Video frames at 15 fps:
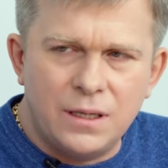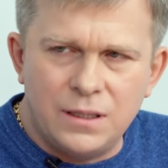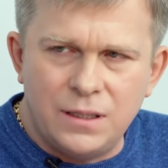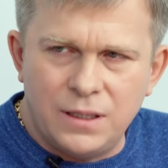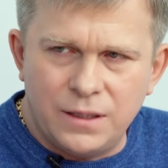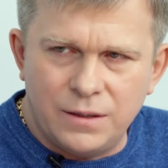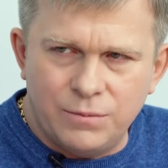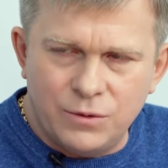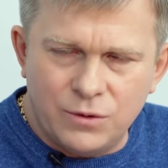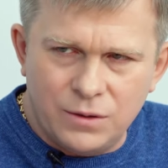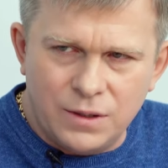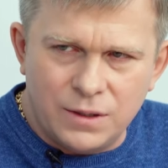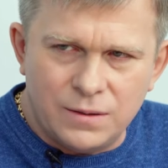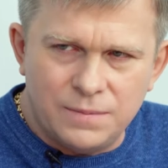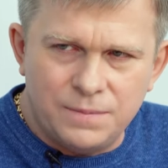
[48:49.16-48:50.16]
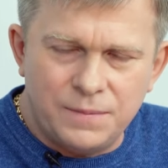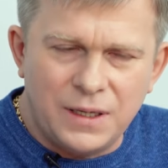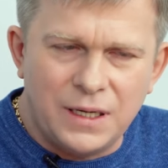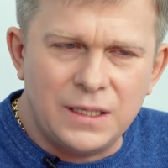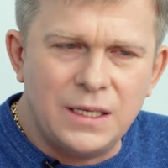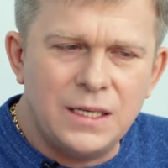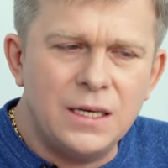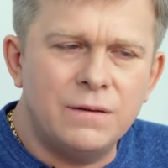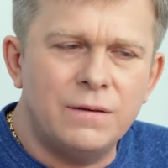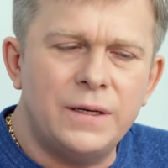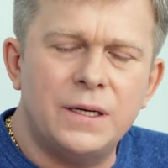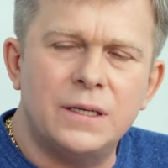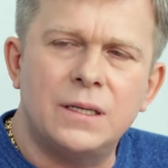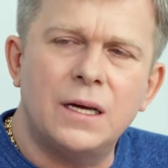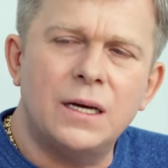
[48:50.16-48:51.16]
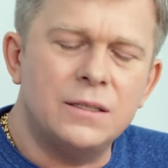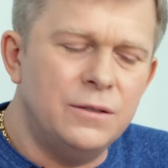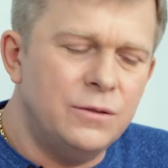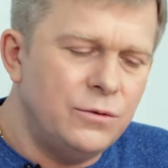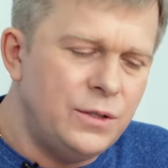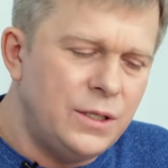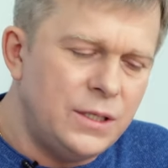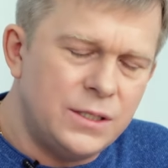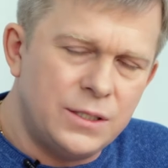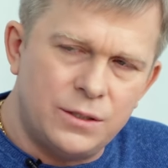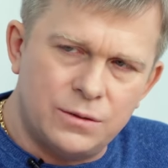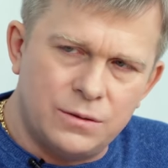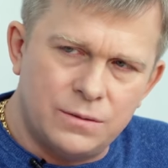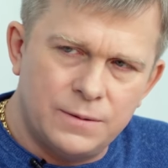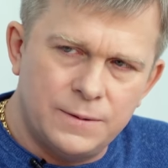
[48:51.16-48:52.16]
All God's messengers tell the same truth.